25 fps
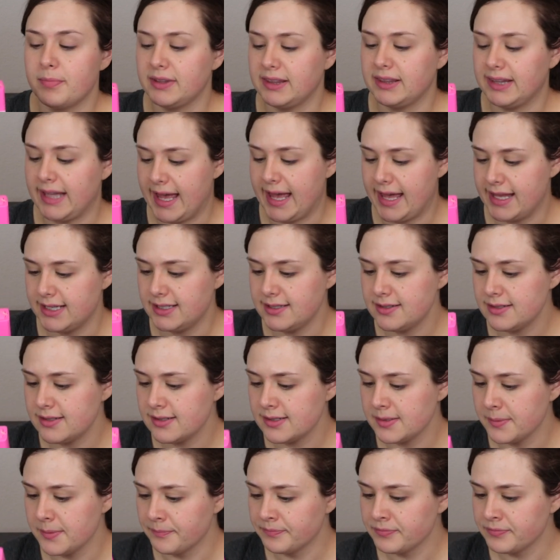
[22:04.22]

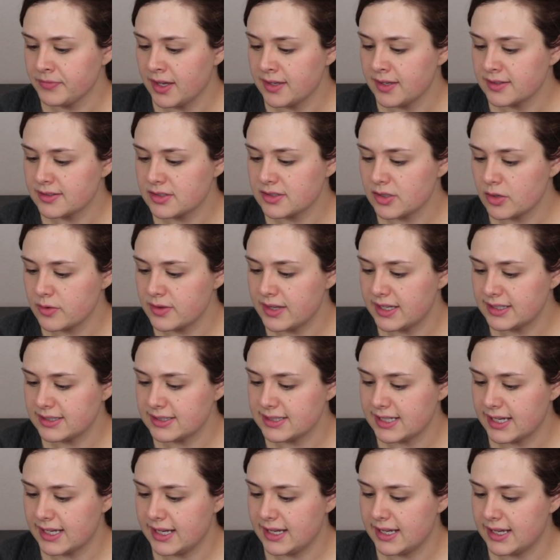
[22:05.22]
blend. So this
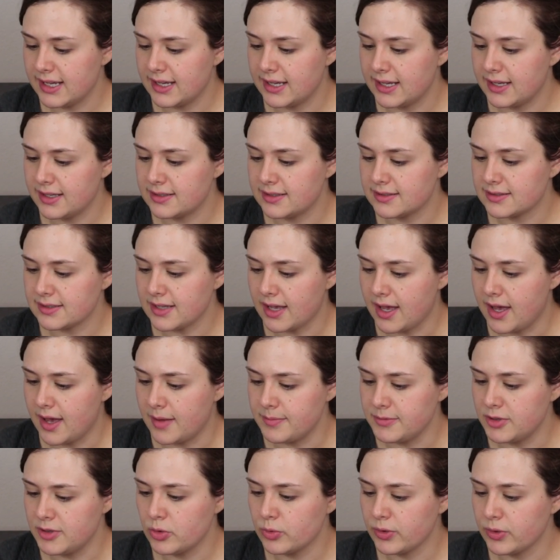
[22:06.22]
is,
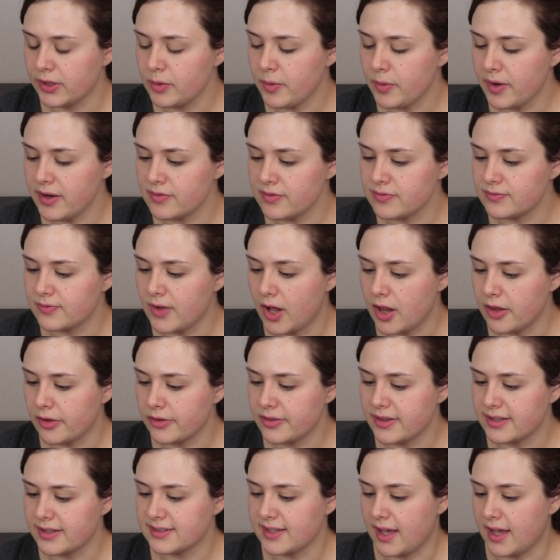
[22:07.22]
you really want to follow
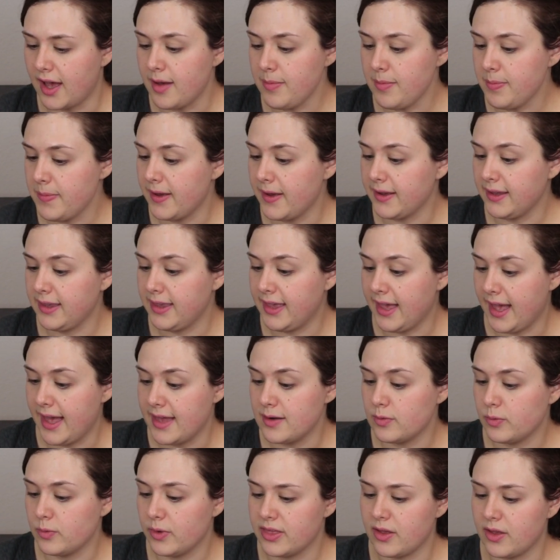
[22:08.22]
this up
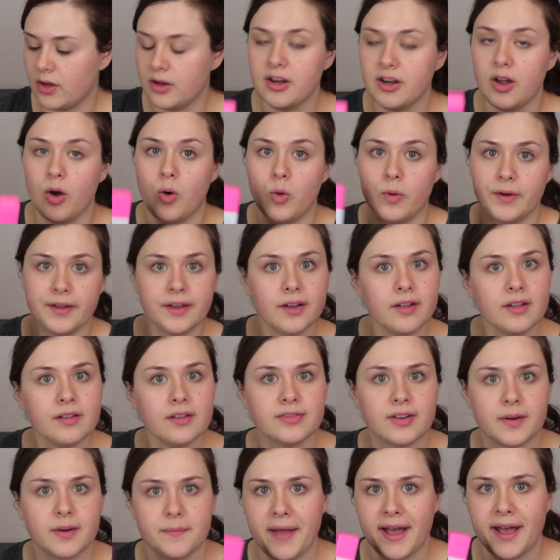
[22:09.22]
again with an oil
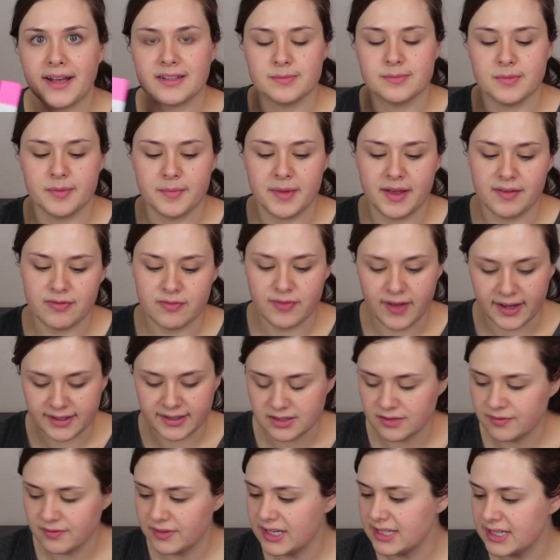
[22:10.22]
for maximum
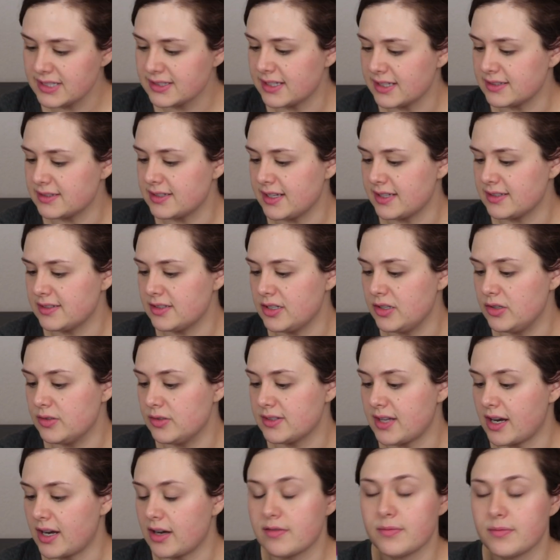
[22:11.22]
effectiveness. It says to use
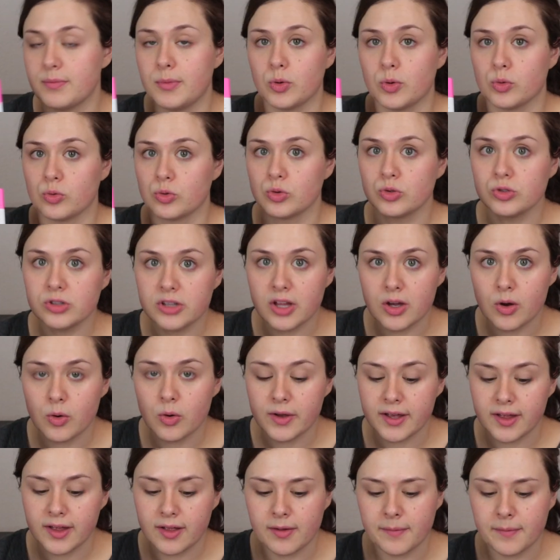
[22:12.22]
their marula
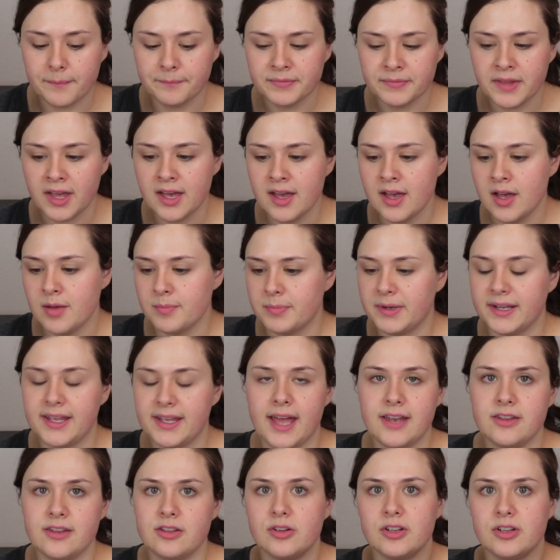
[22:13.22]
oil, but
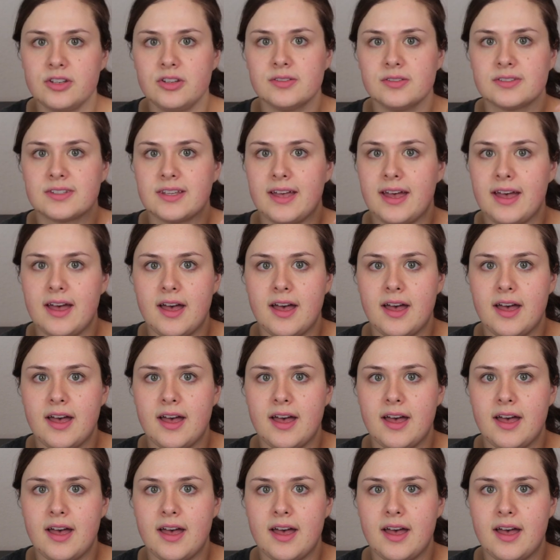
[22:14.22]
again, you can use